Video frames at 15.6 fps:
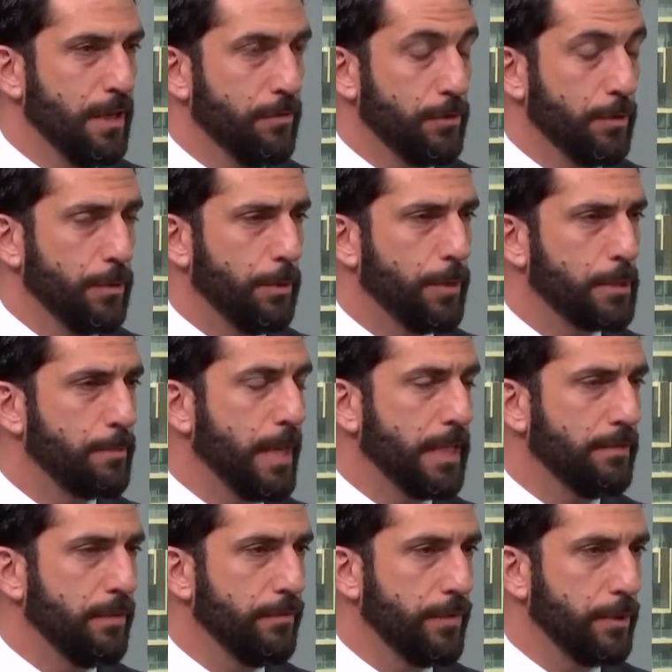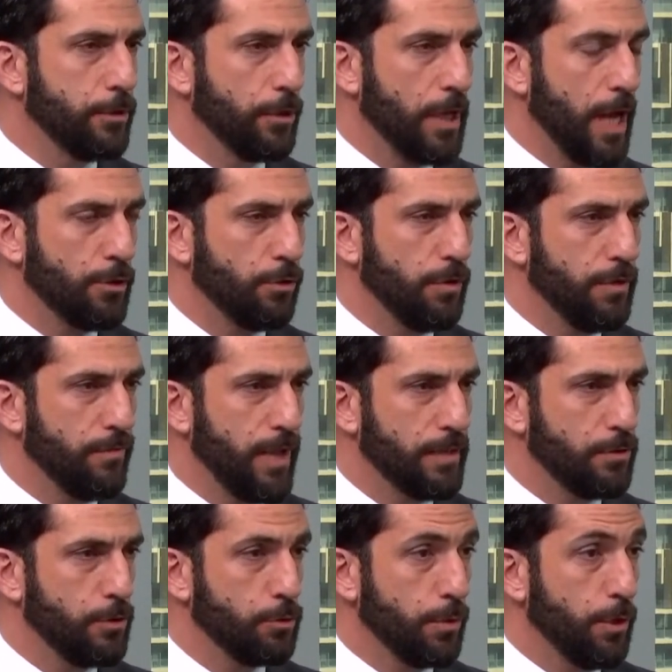From the perspective of international
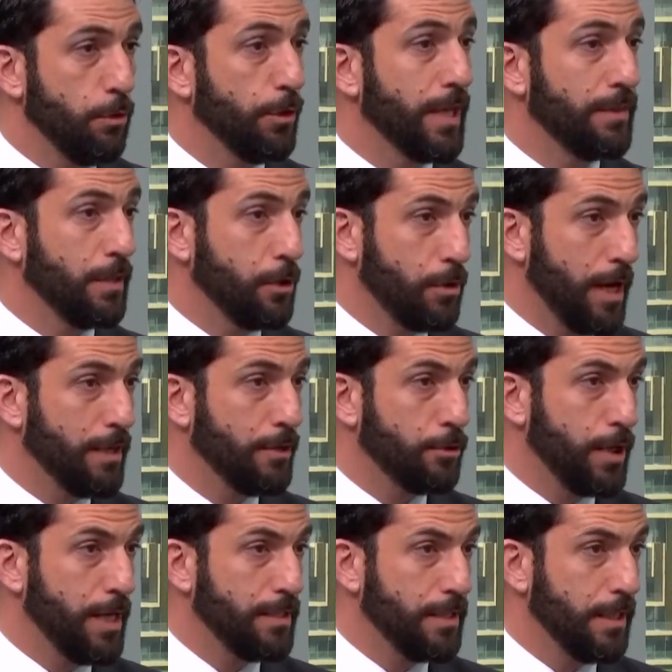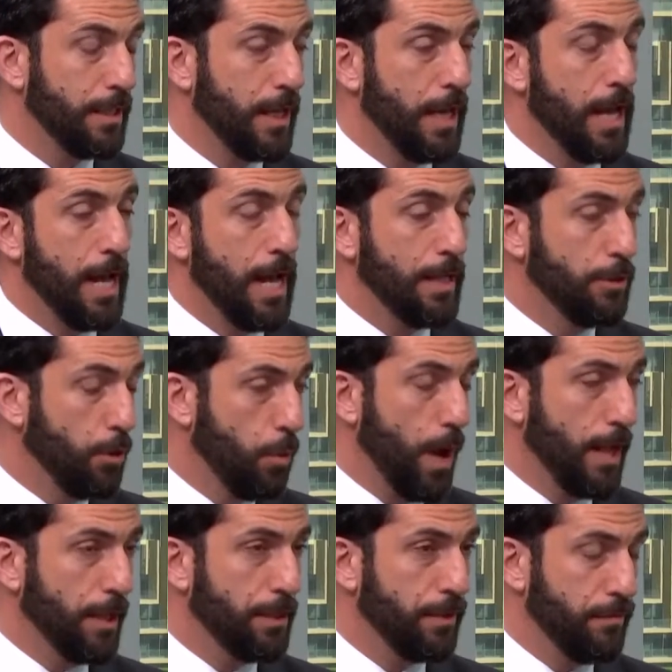investors, when you look at the credit rating, at the
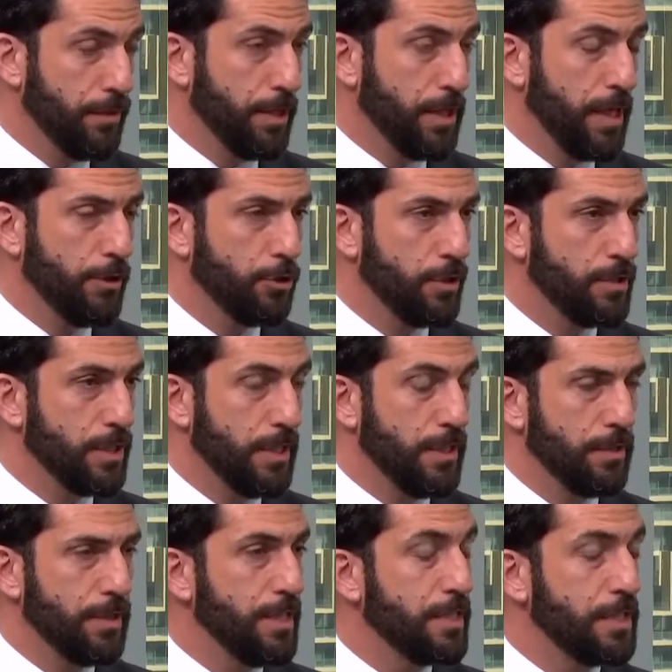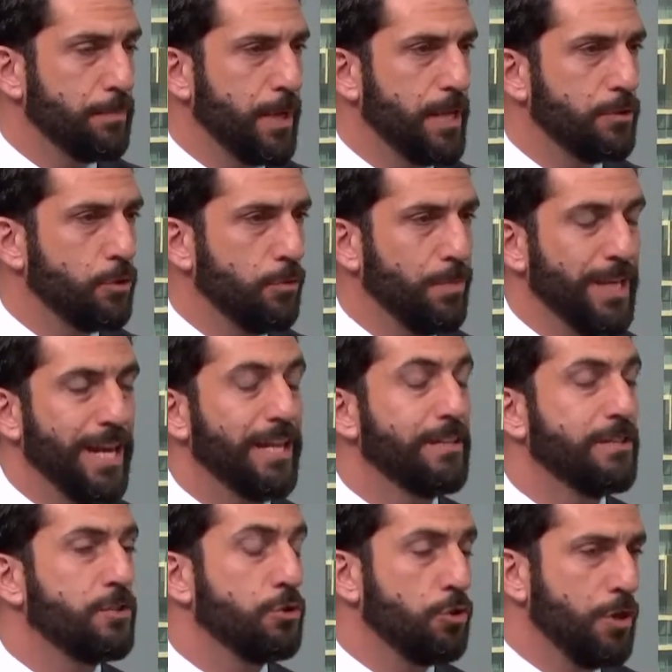wealth of the nations here, these spreads should be
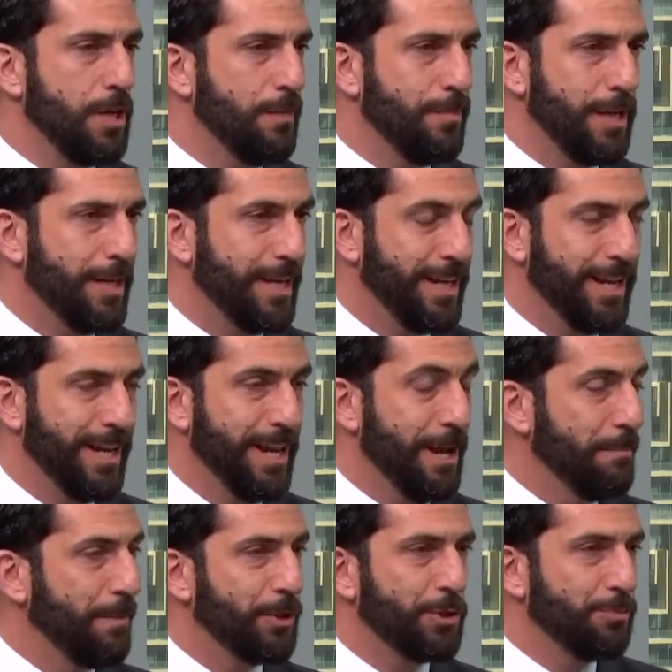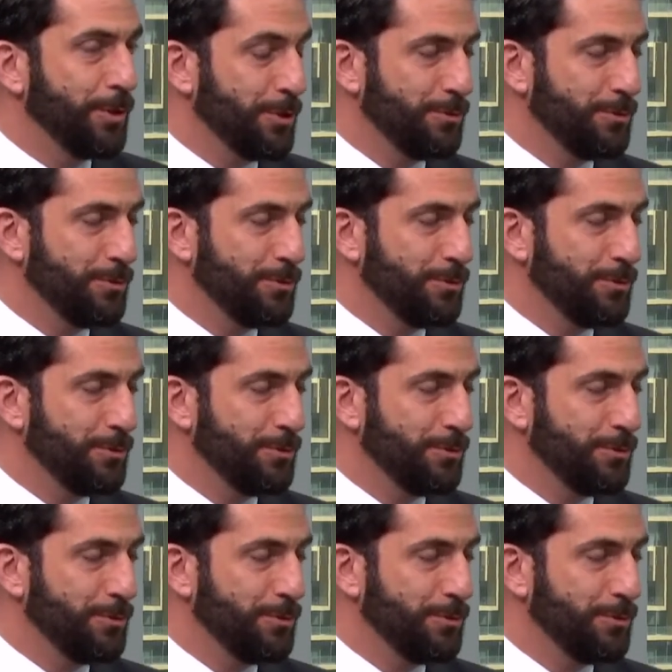extremely much